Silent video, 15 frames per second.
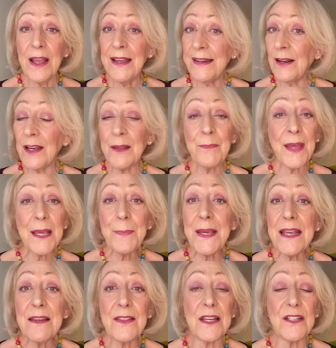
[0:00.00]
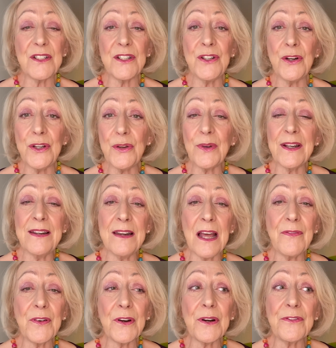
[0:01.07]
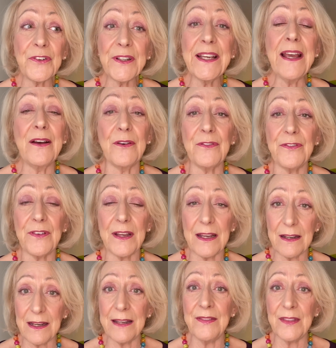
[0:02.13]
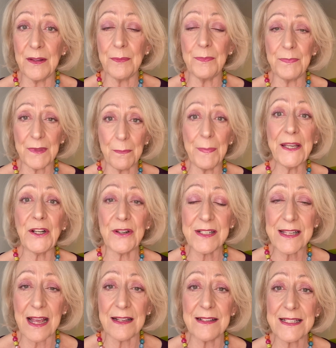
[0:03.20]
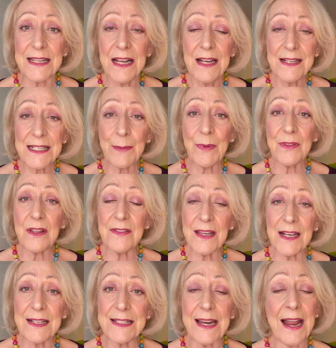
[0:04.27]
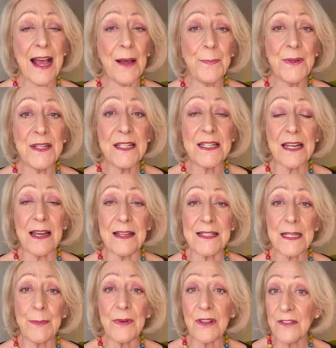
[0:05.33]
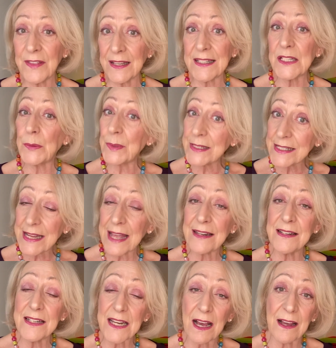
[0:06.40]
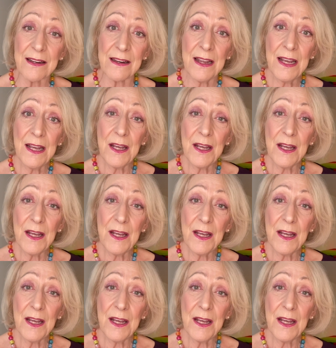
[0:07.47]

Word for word: Now, it may be that, you know, you can never forgive in the, the bigger sense, some of the things that happened and some of the things that were said and done,